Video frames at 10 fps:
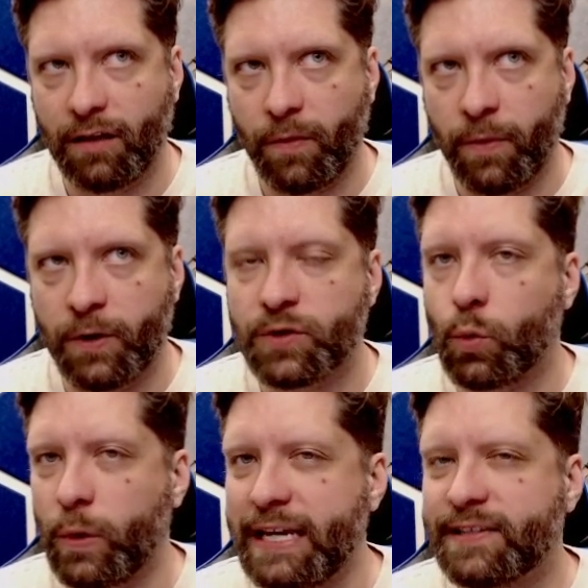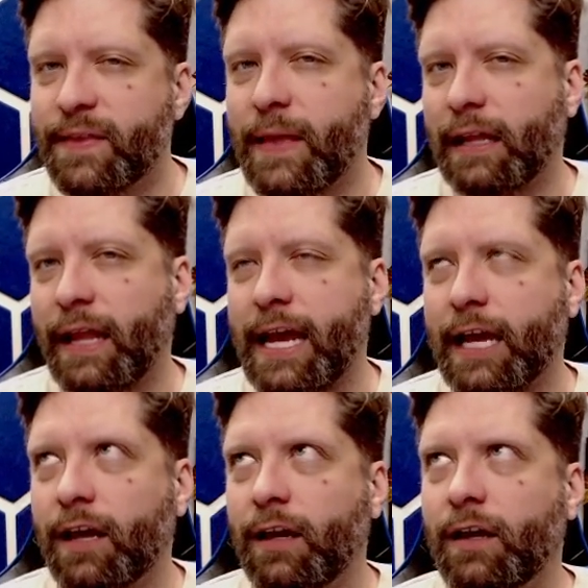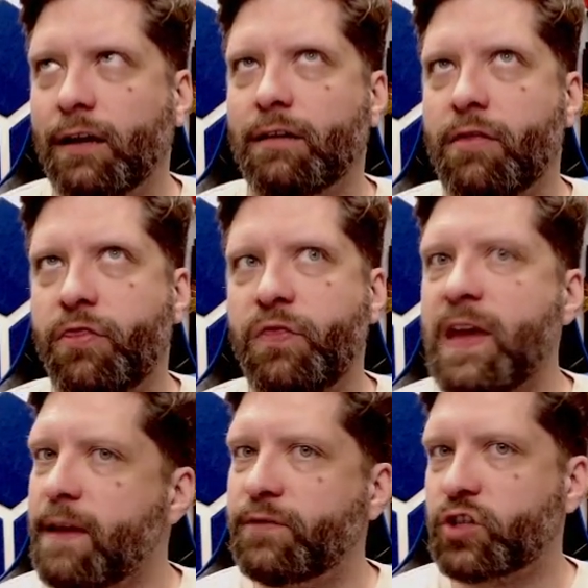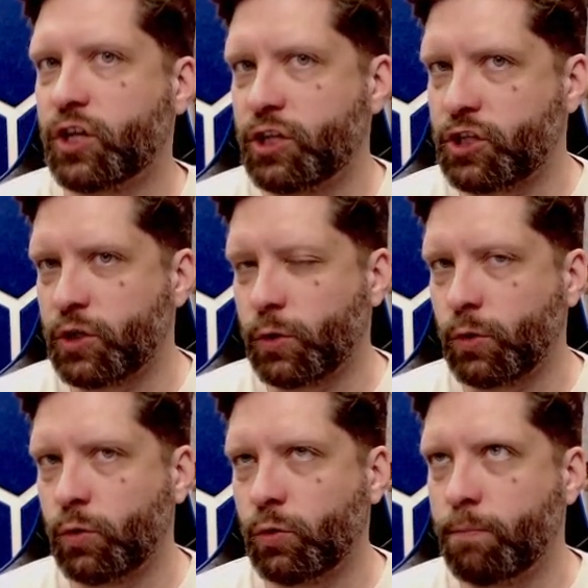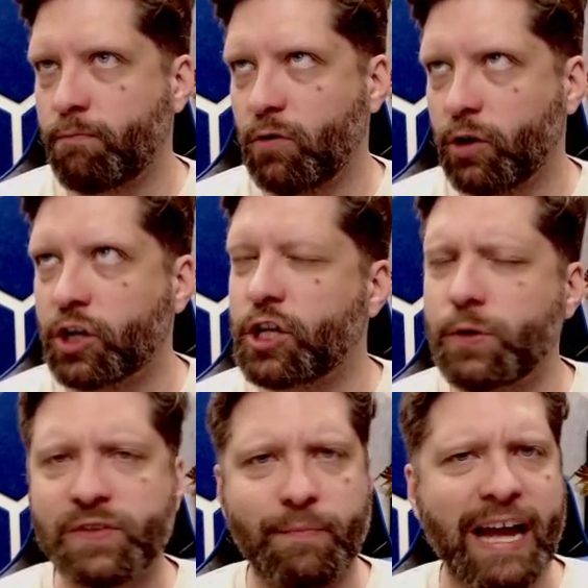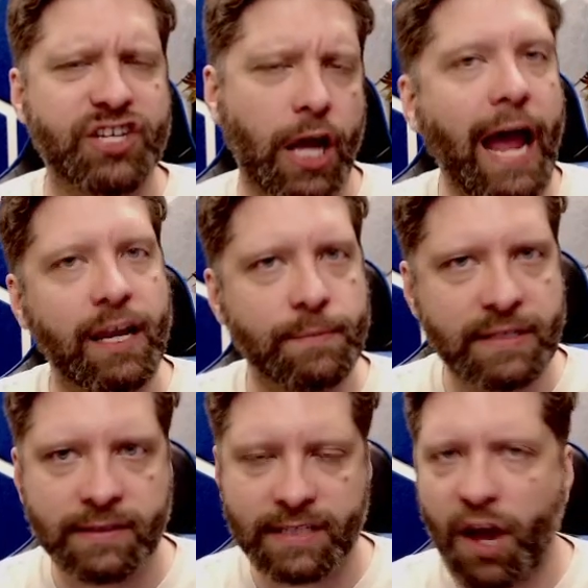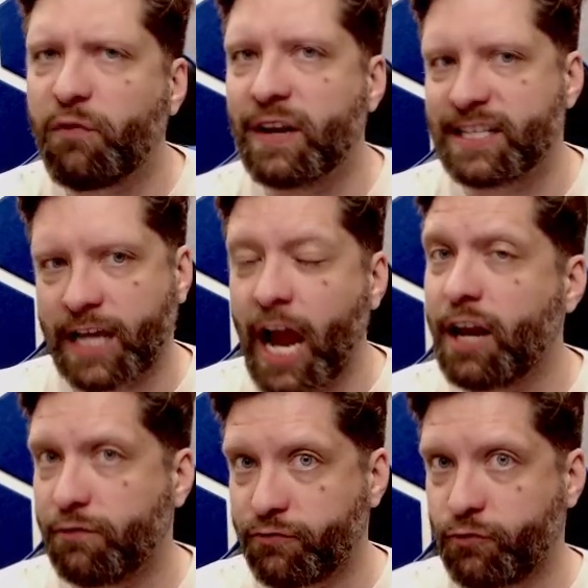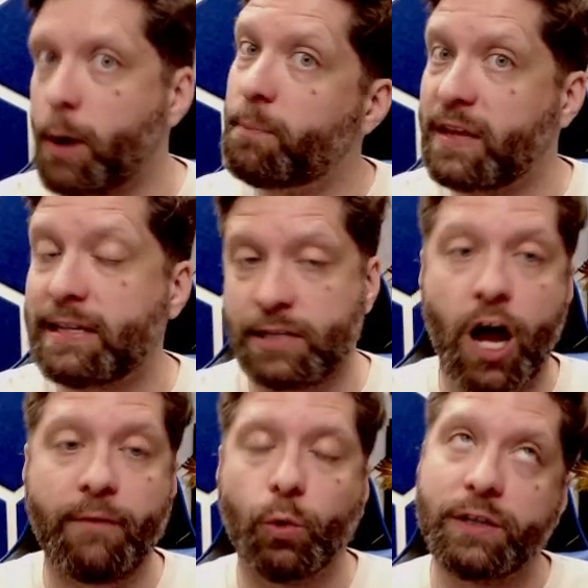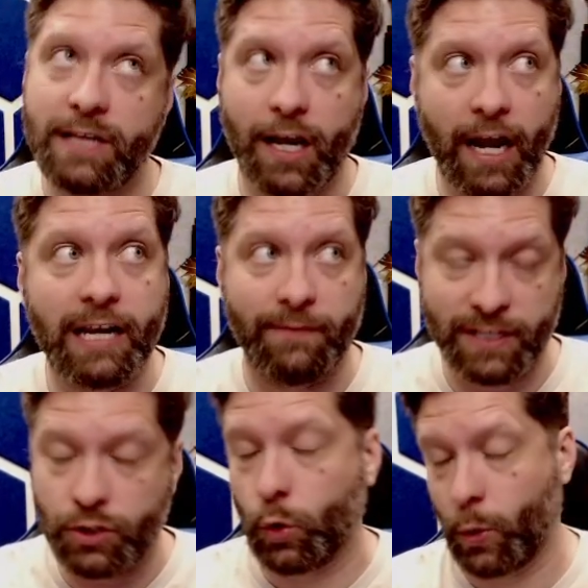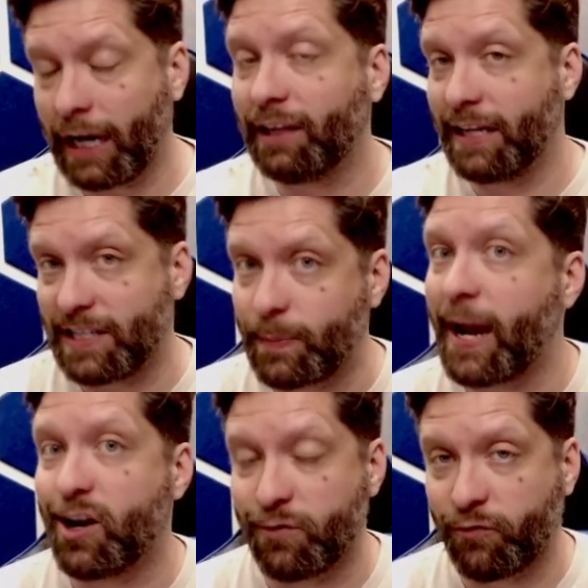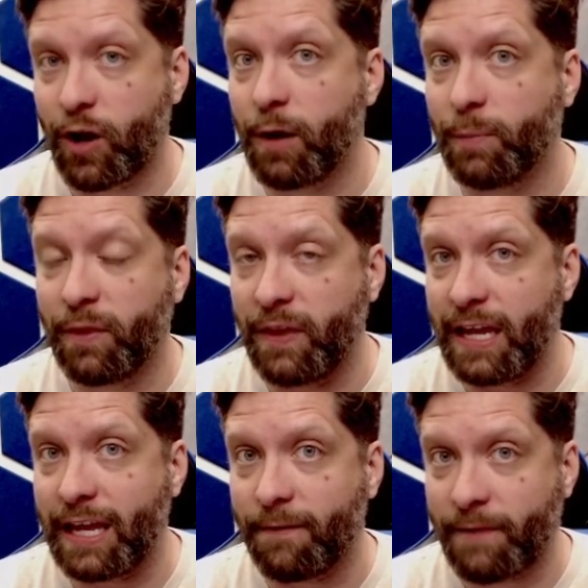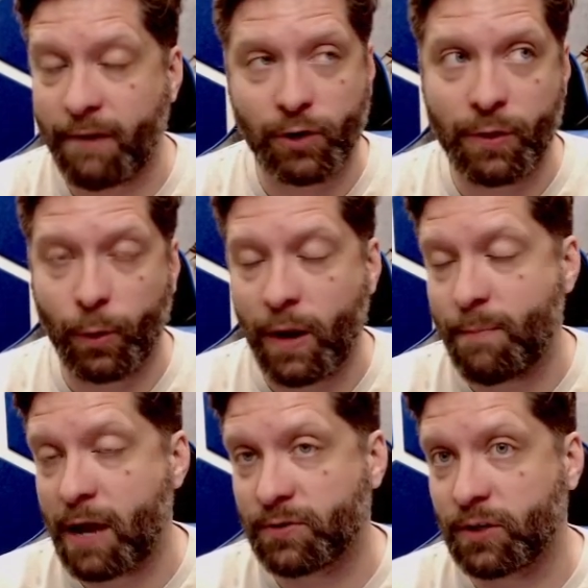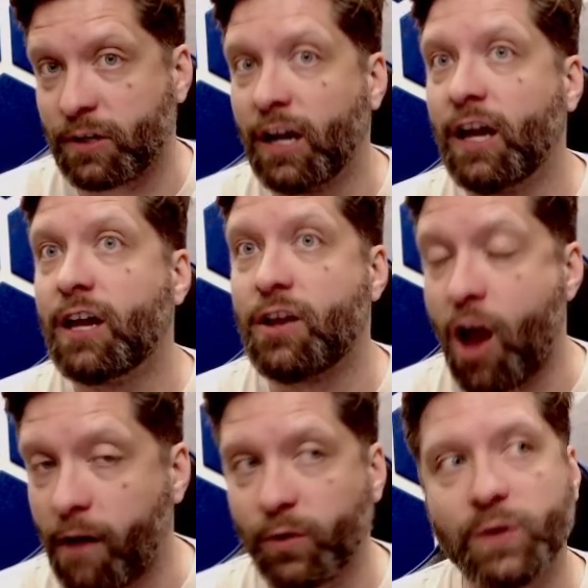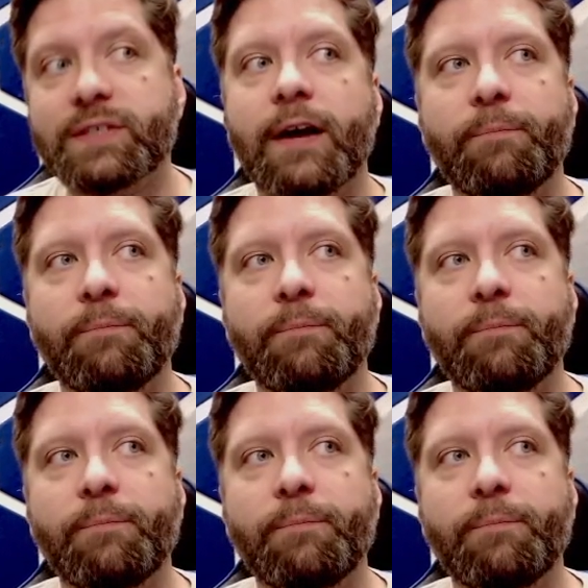there's a reason that, like, thieves could use magic items and stuff, and it's kind of from these it's directly inspired from the Fafhrd and the Grey Mouser novels.